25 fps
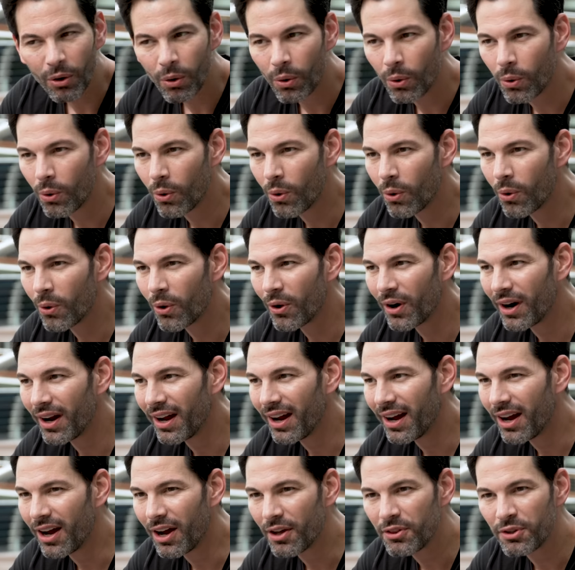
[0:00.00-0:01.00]
or
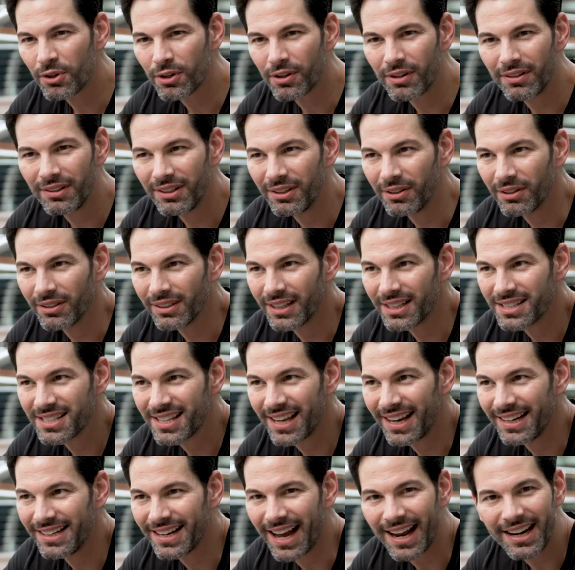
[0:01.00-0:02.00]
other, you know, let's
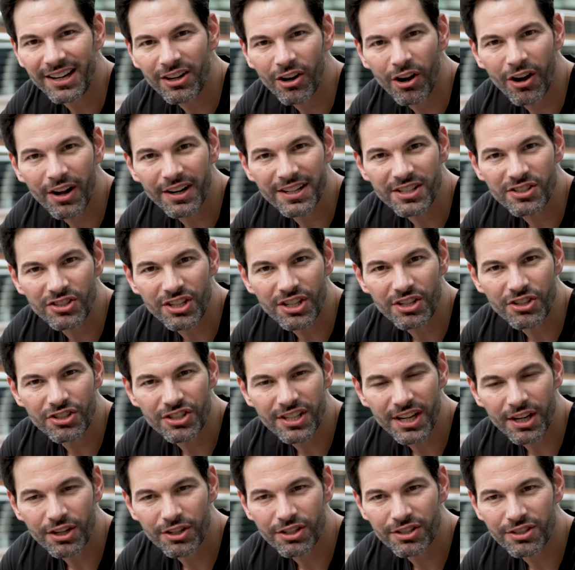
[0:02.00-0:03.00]
say a Nikon
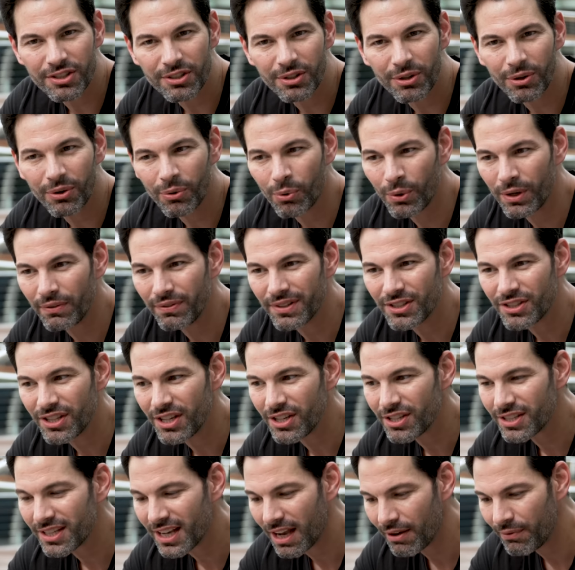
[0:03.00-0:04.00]
Z6 or even
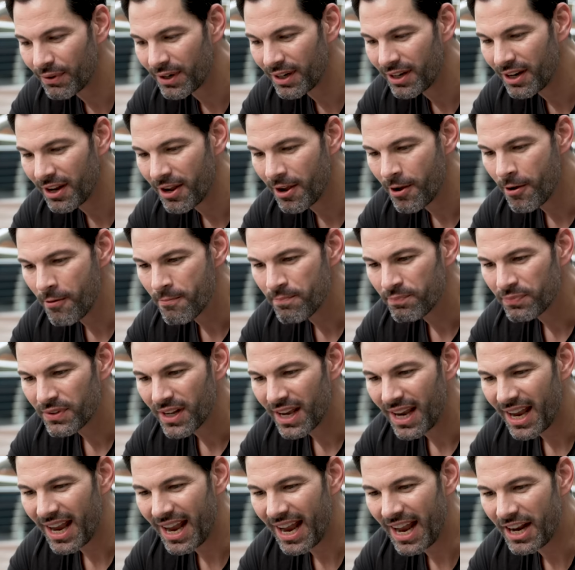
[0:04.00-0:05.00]
Z7.
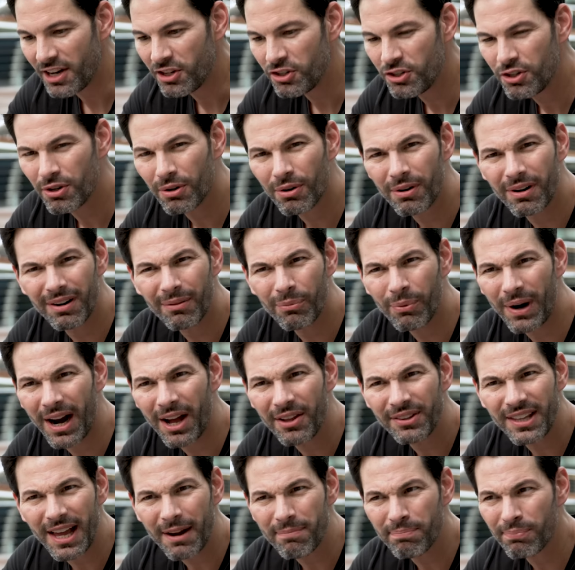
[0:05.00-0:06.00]
And you're
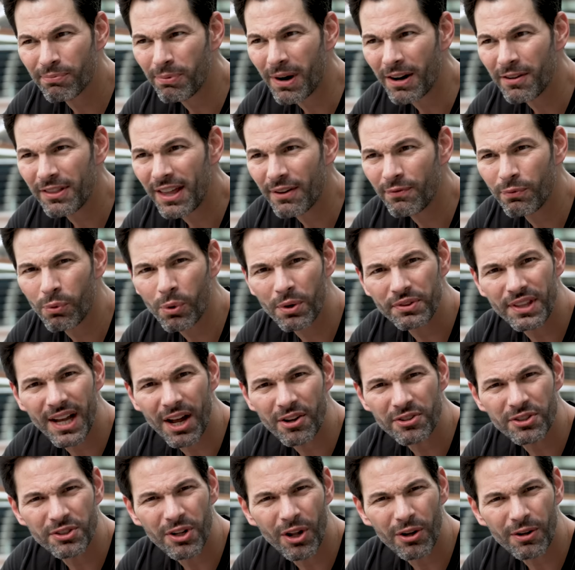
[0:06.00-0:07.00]
around that
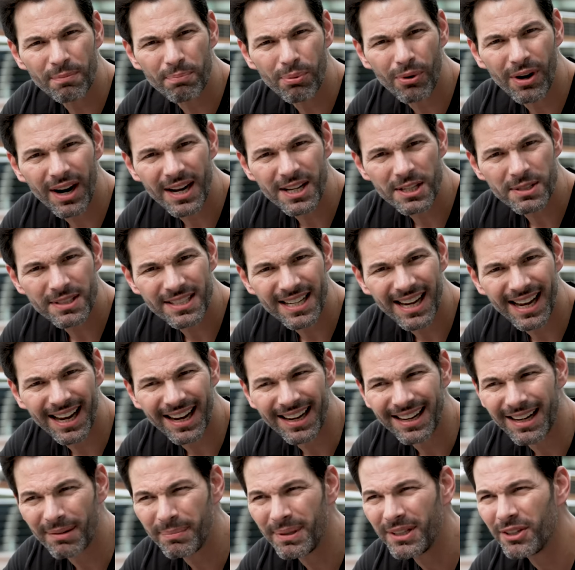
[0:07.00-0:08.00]
$4,000 price
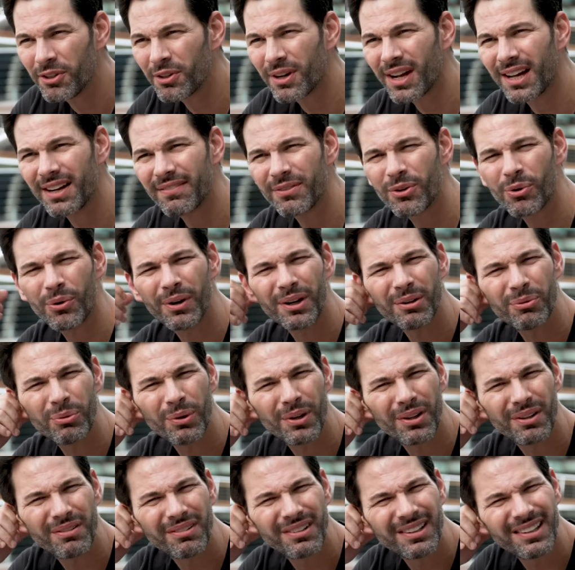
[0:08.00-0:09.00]
tag. I mean, you're kind of going,
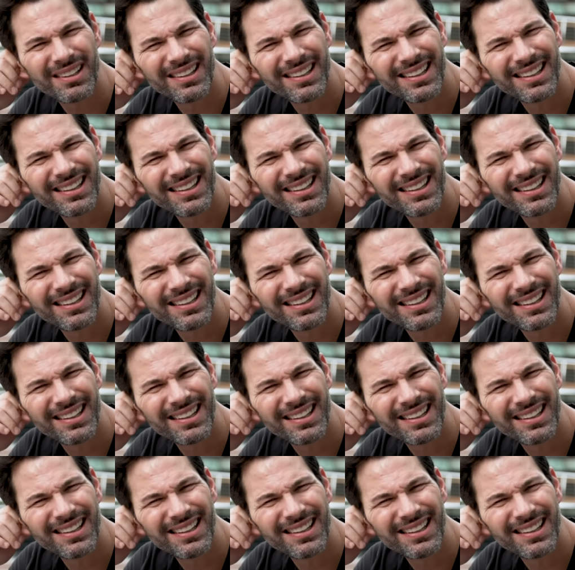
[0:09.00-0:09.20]
well,